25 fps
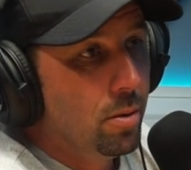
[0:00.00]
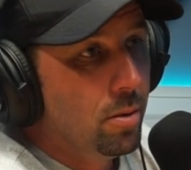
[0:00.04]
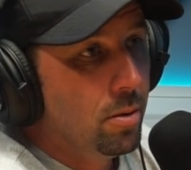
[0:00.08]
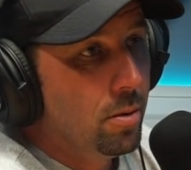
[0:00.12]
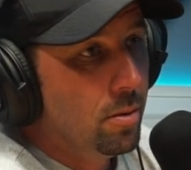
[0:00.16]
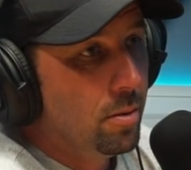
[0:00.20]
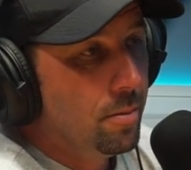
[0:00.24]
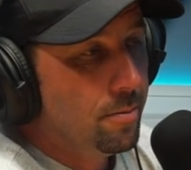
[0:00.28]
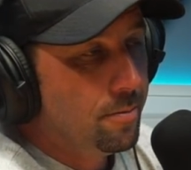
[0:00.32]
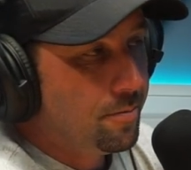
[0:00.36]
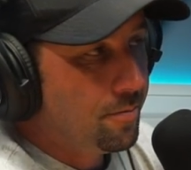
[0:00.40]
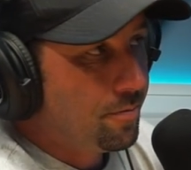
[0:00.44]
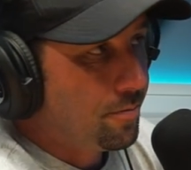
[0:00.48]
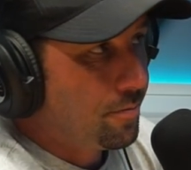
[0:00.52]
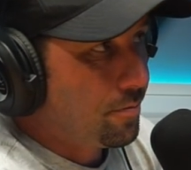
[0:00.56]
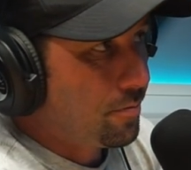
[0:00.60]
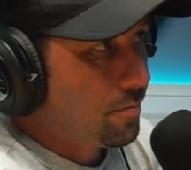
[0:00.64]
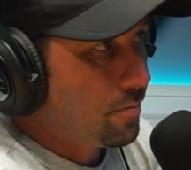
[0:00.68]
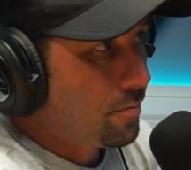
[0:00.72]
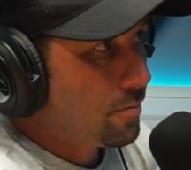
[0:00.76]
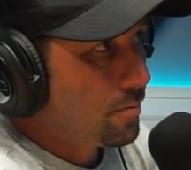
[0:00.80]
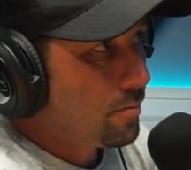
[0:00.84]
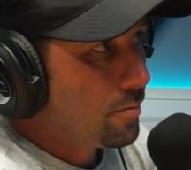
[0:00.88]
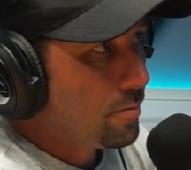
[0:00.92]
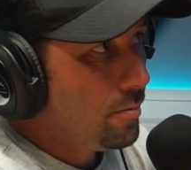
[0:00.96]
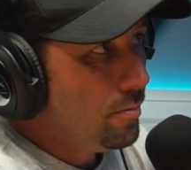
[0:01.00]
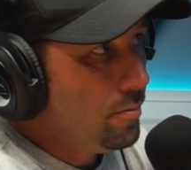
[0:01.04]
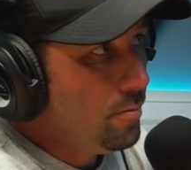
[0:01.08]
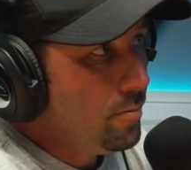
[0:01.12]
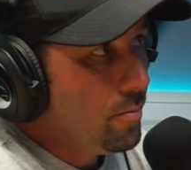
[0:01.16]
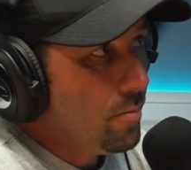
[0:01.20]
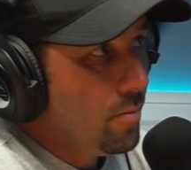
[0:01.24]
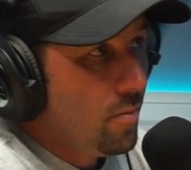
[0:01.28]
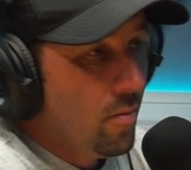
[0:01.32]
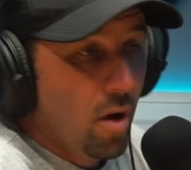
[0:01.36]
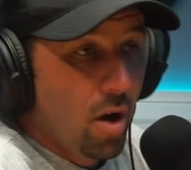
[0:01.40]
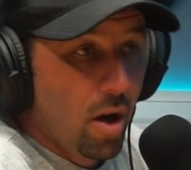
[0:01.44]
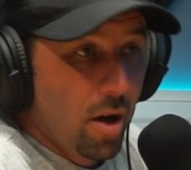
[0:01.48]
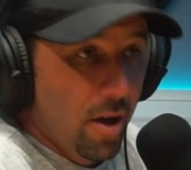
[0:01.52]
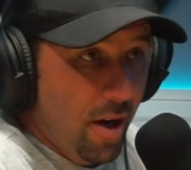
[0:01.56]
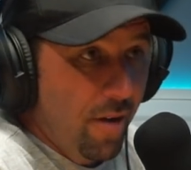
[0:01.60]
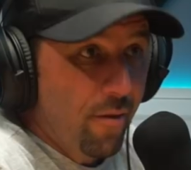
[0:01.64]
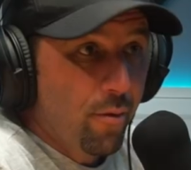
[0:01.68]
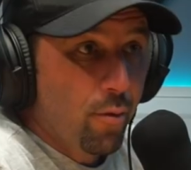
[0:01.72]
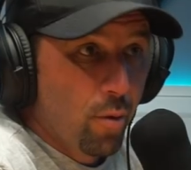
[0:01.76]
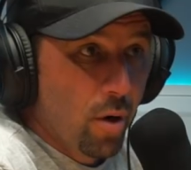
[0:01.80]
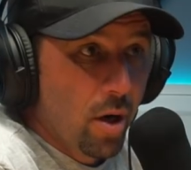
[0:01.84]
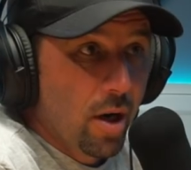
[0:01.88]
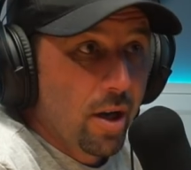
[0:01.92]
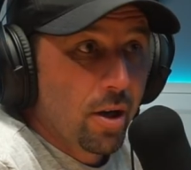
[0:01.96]
Mm. And they have
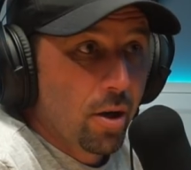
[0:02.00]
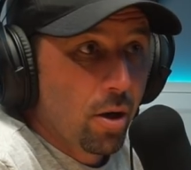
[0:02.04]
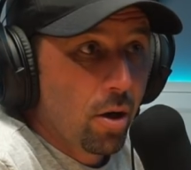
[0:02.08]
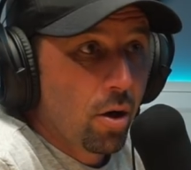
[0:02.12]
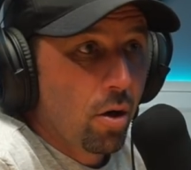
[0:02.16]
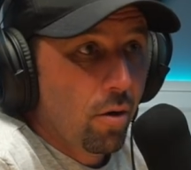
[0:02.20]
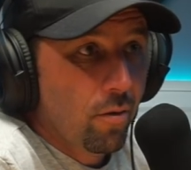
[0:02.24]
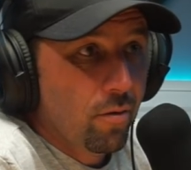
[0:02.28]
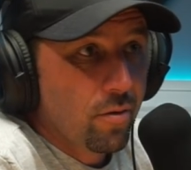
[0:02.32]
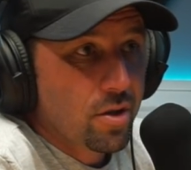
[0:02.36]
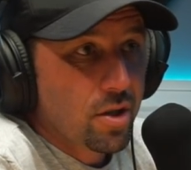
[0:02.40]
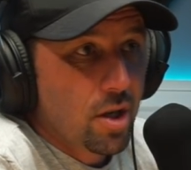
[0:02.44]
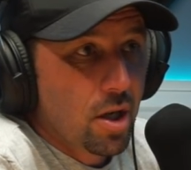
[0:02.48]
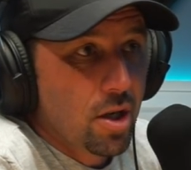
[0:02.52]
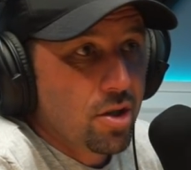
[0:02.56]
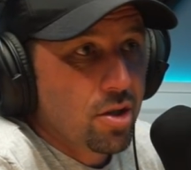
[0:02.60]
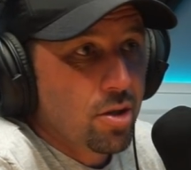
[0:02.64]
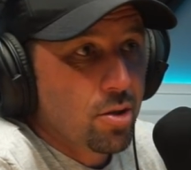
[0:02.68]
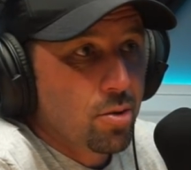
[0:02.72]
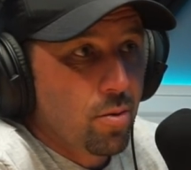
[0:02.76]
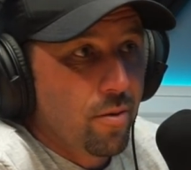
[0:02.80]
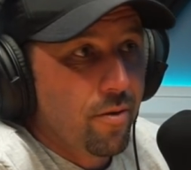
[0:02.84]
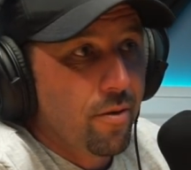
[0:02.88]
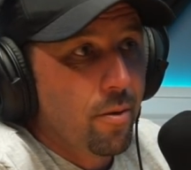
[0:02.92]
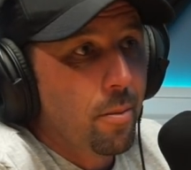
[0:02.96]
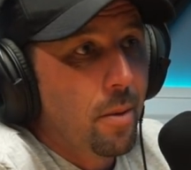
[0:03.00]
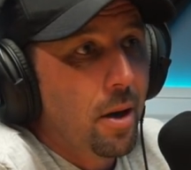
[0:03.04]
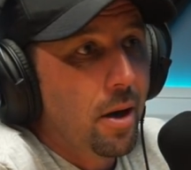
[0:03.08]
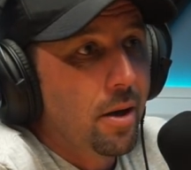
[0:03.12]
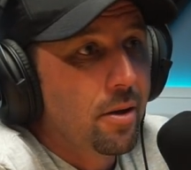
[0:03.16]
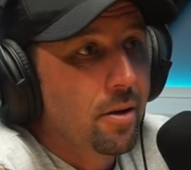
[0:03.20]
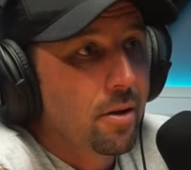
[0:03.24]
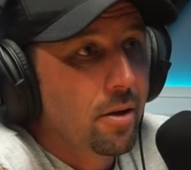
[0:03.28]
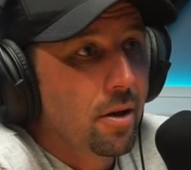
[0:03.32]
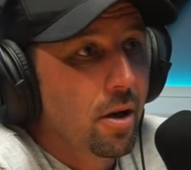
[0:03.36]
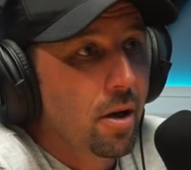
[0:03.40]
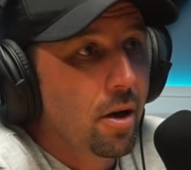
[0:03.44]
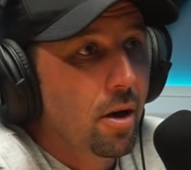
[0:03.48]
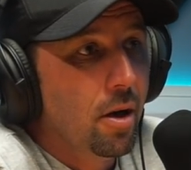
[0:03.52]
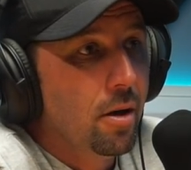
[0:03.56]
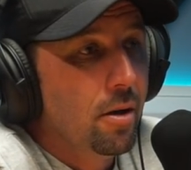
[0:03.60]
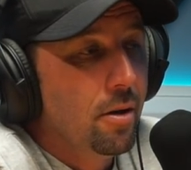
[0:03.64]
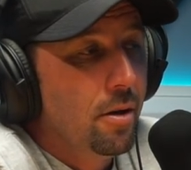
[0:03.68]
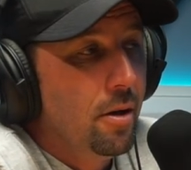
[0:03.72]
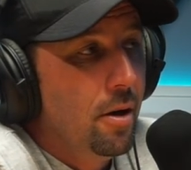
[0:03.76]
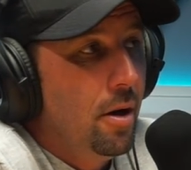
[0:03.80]
really good conversations with them, man. You mm. know?